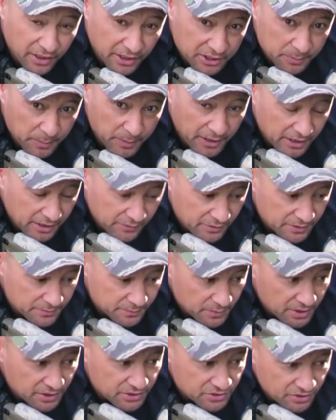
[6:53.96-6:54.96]
the next part of it
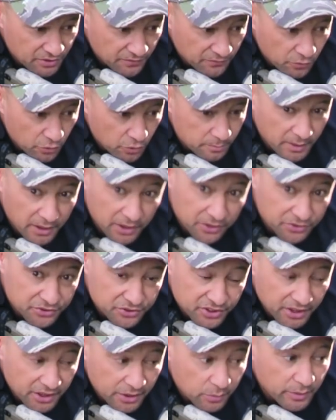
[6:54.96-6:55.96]
is to form a
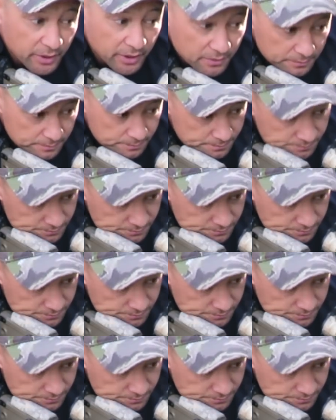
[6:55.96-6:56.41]
good cheek weld.